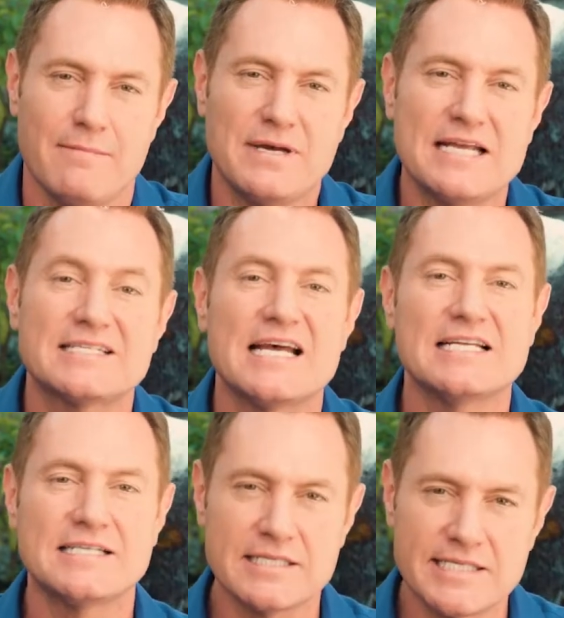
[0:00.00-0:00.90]
but is
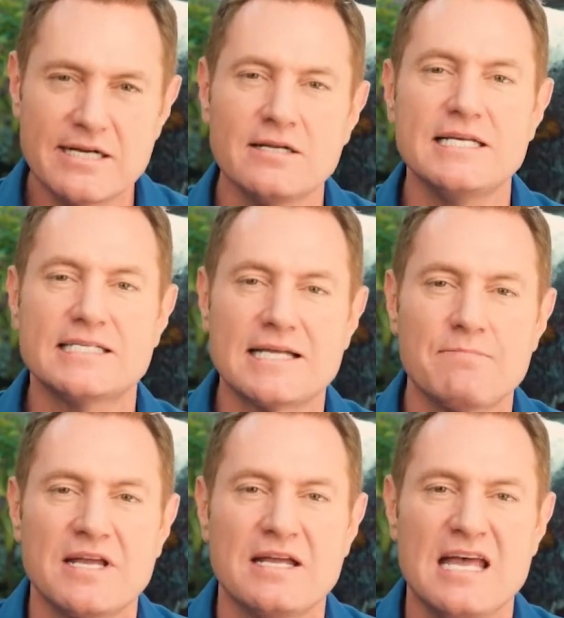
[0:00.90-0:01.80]
sincerely
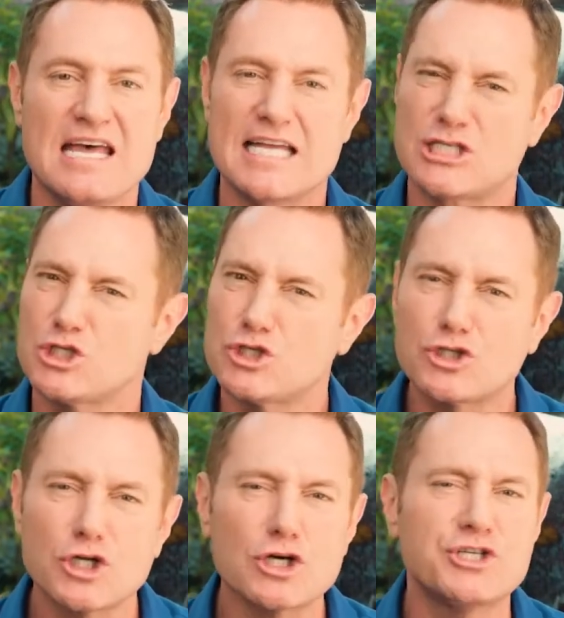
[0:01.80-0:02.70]
something that
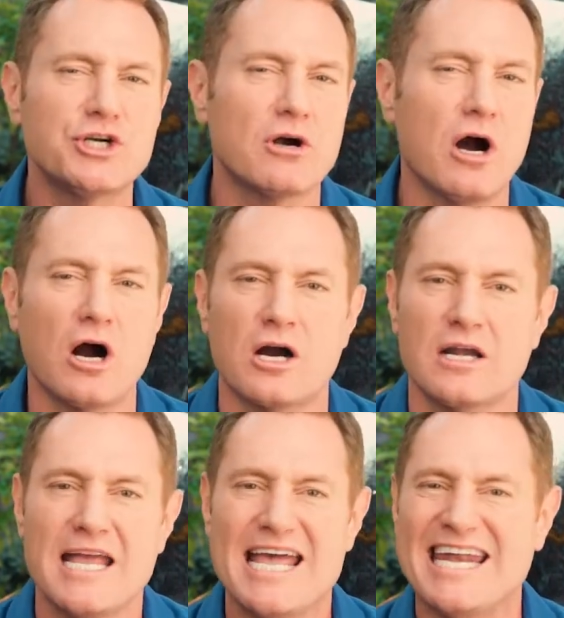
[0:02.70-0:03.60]
stirs your
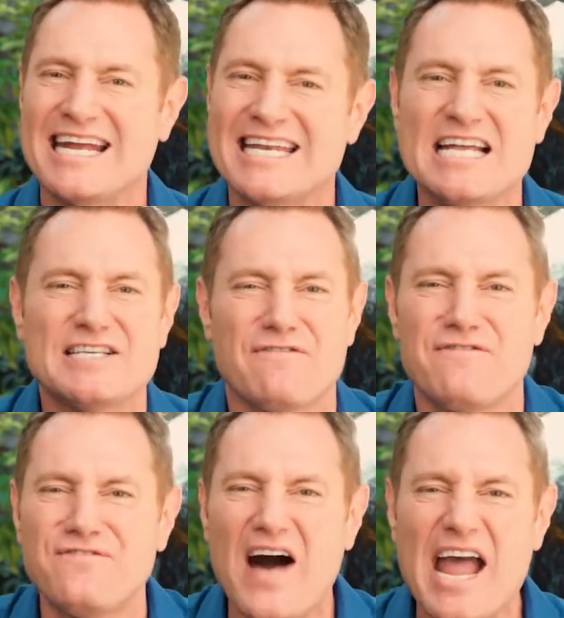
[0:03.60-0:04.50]
heart and ignites a
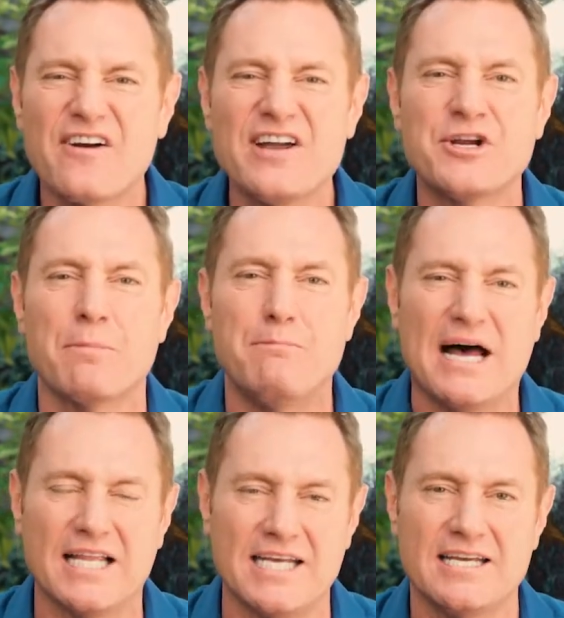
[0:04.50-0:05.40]
fire in your
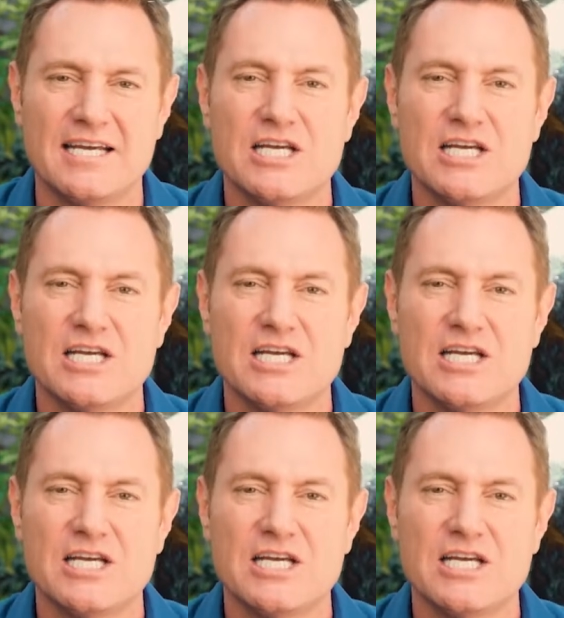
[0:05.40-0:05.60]
belly.